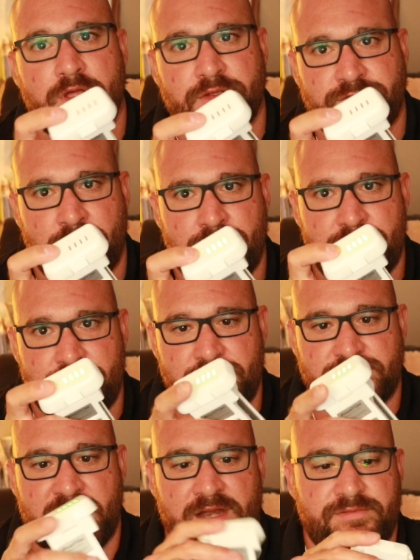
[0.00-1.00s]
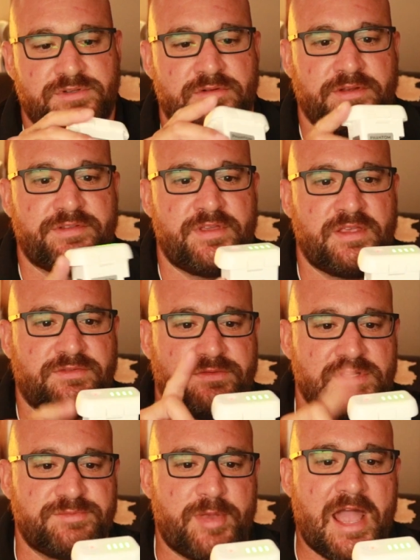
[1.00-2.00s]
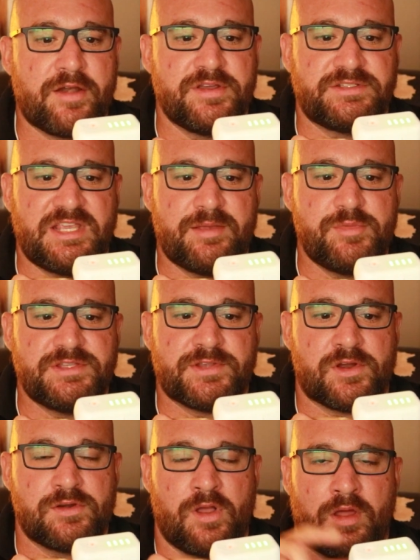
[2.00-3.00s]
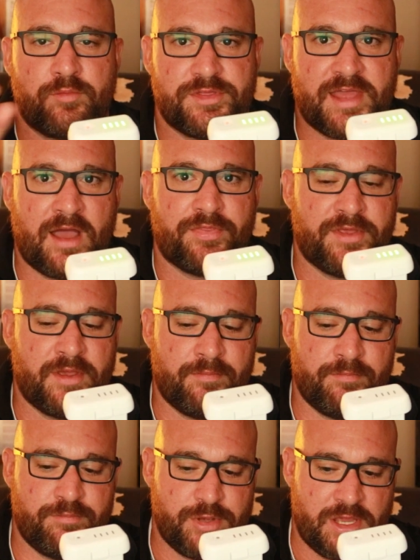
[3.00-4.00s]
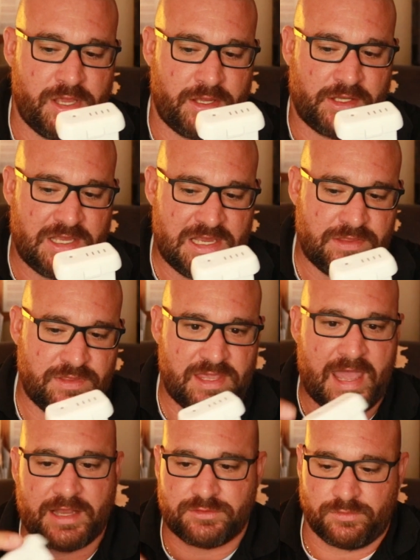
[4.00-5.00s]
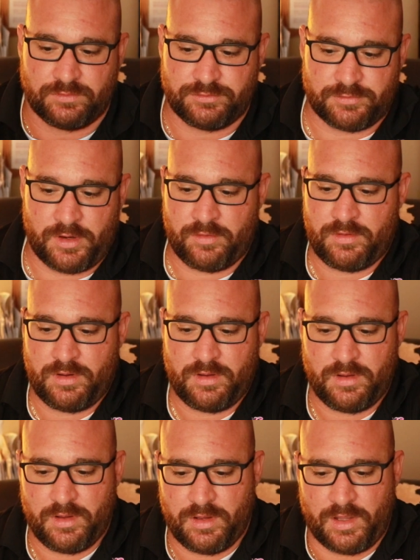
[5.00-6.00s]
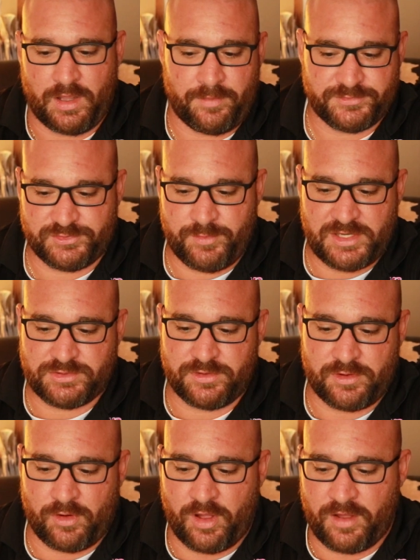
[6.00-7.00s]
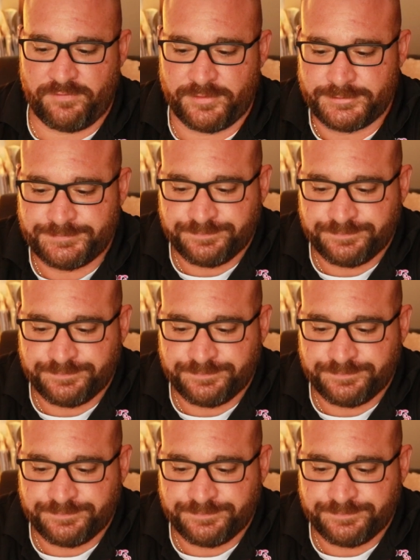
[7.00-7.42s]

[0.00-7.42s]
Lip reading: So there's kind of a trick to this. These batteries can be turned on without them being in the actual drone. So make sure they're off.